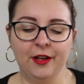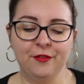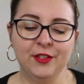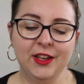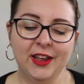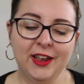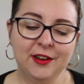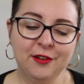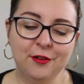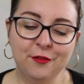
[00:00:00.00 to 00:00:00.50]
And
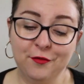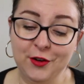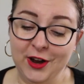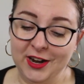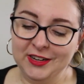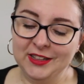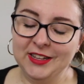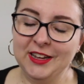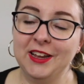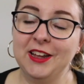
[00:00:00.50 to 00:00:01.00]
then
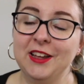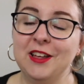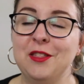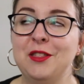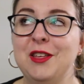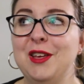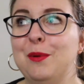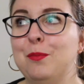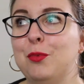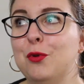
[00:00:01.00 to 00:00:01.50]
finally,
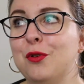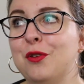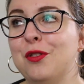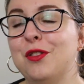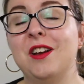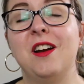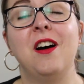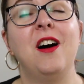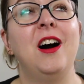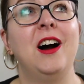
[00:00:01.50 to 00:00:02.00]
the book
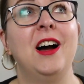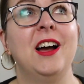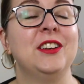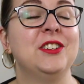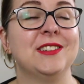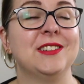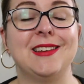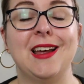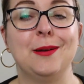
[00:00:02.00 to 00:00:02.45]
that I just